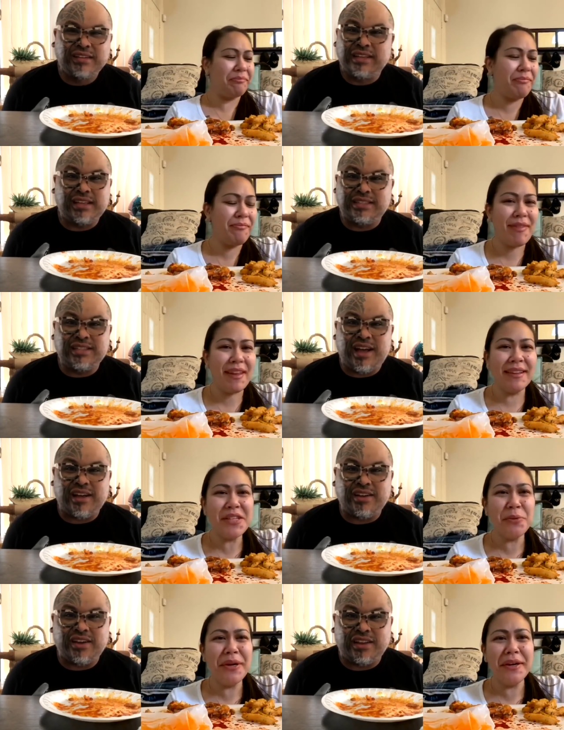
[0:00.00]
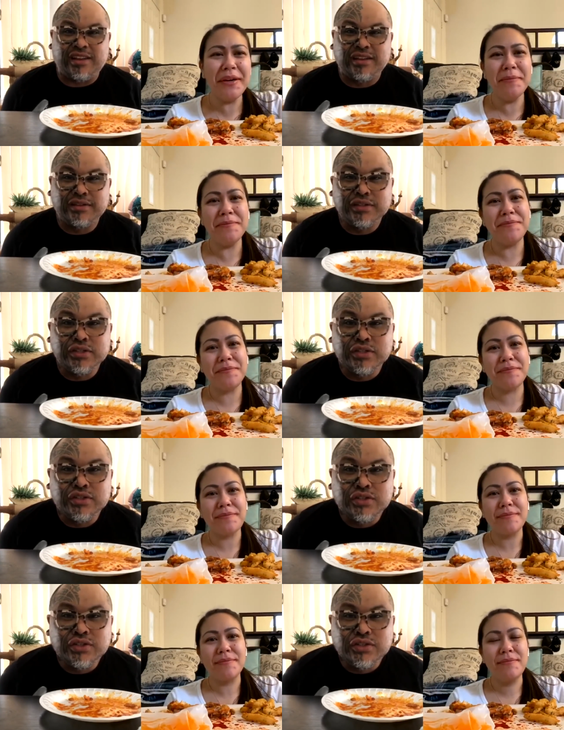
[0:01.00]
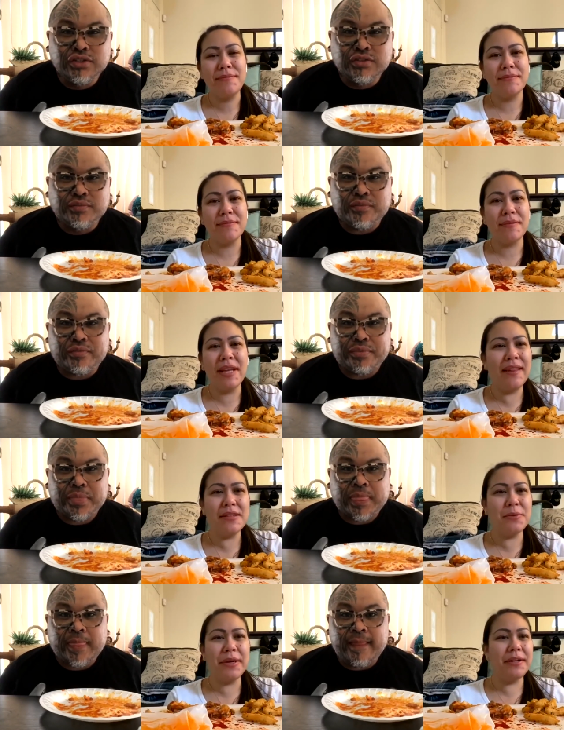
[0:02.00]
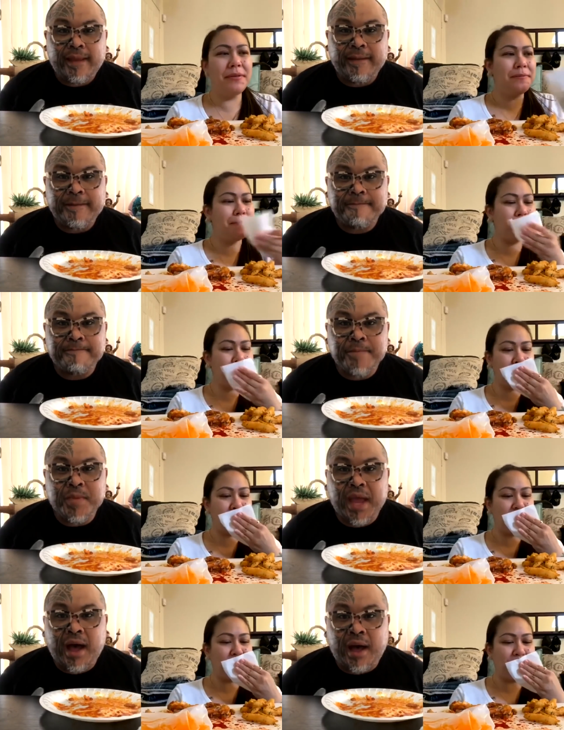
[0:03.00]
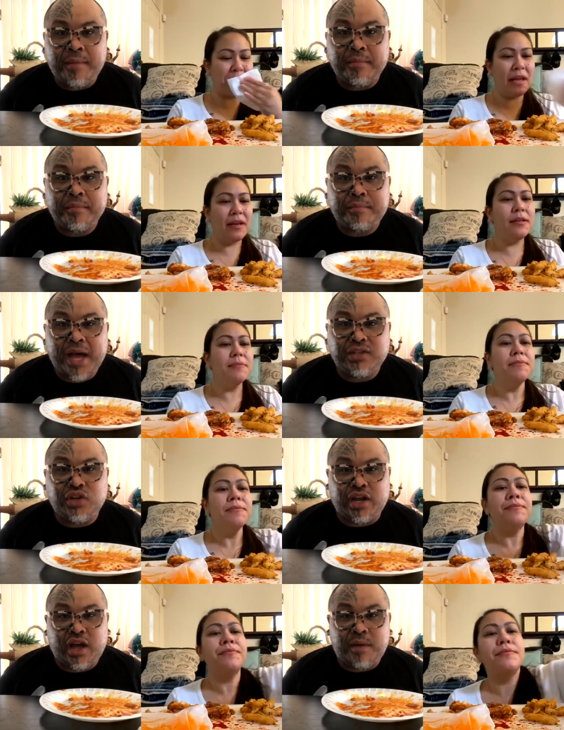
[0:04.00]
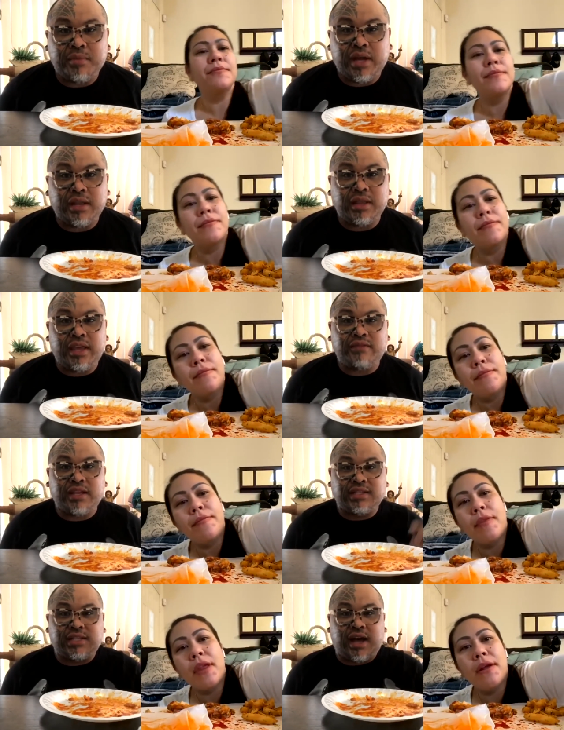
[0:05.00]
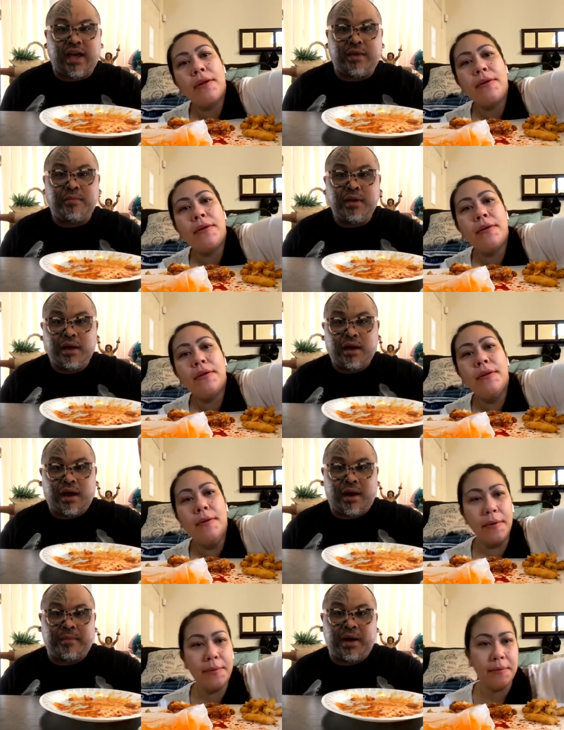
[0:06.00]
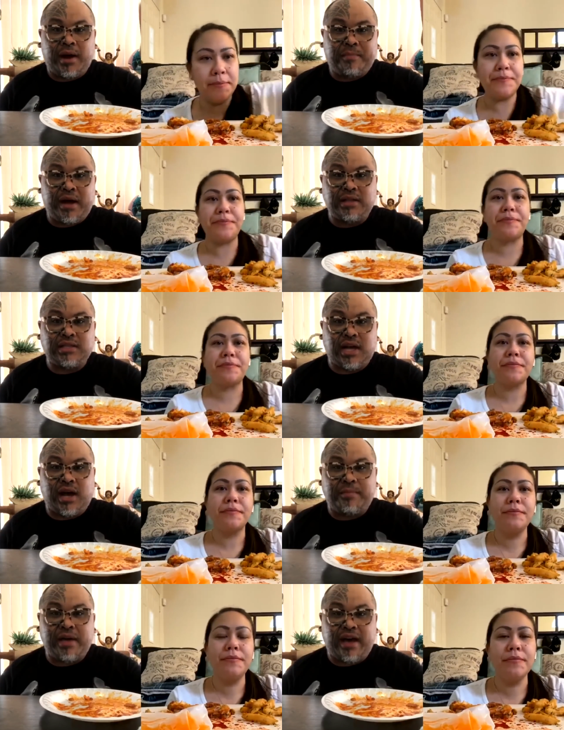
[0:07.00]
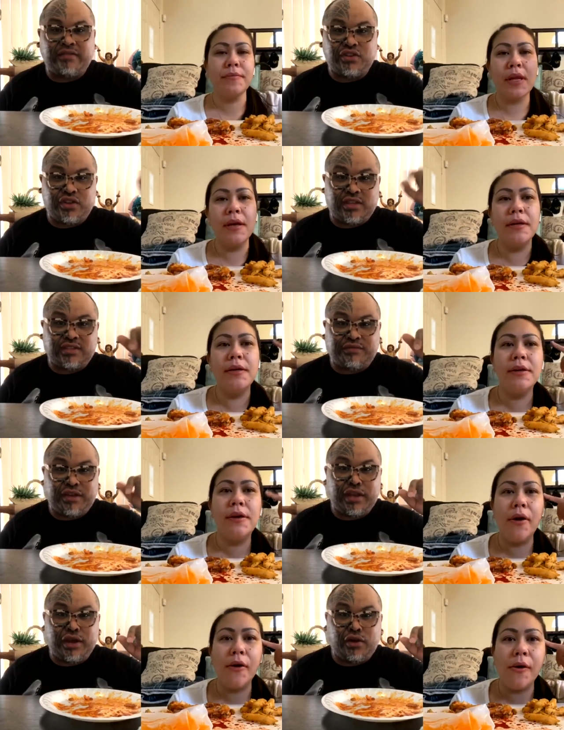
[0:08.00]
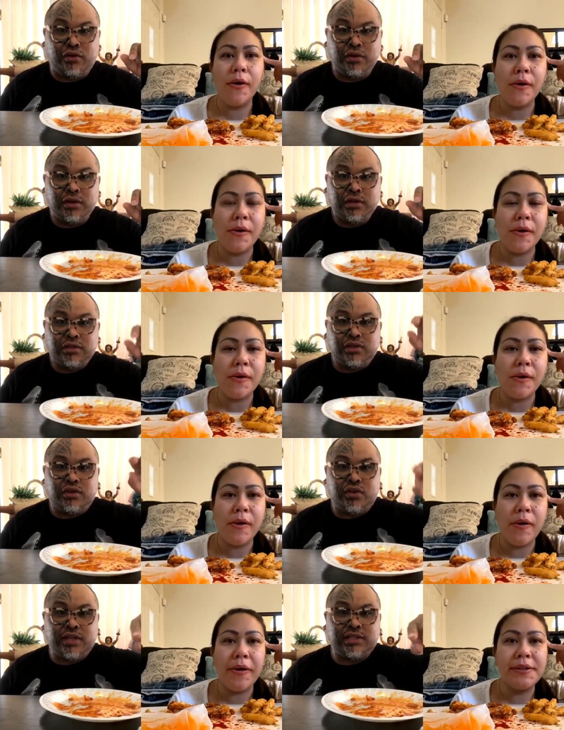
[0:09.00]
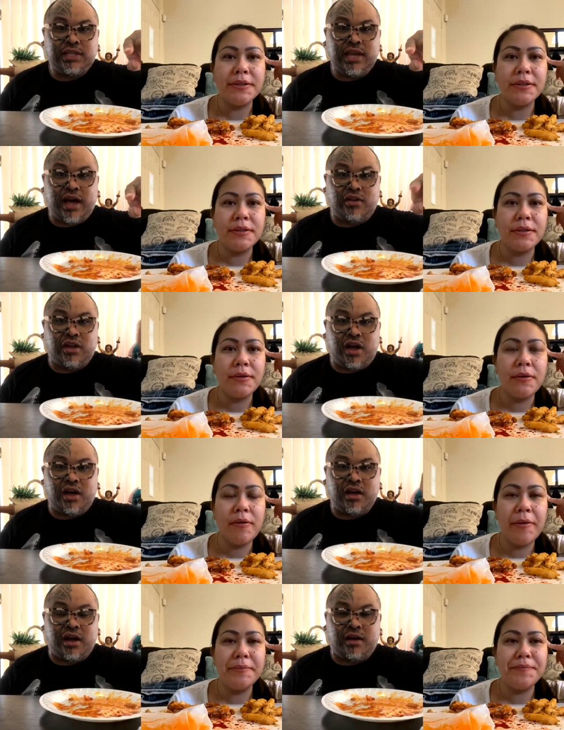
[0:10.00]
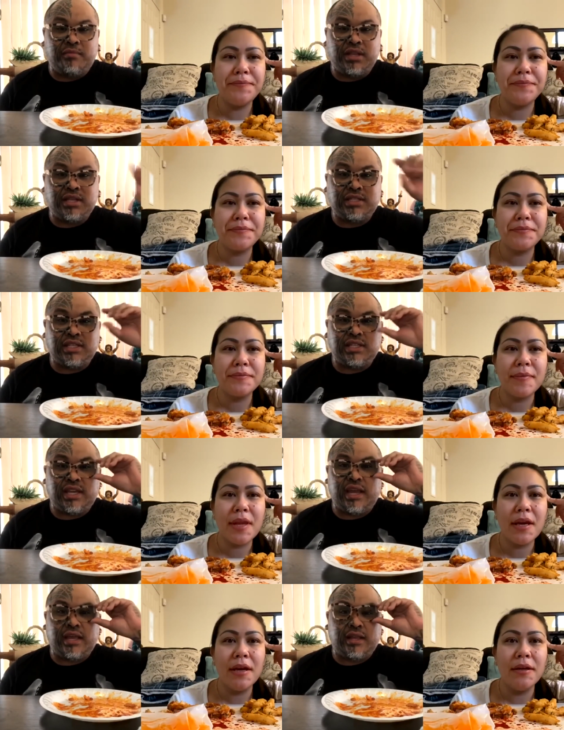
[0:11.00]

Speaker 1: it's not. That's good. weird. Yeah, that's weird. Um, Patrick, I'm gonna leave the time um up on top after this video. So you can see how long uh, Melissa did it.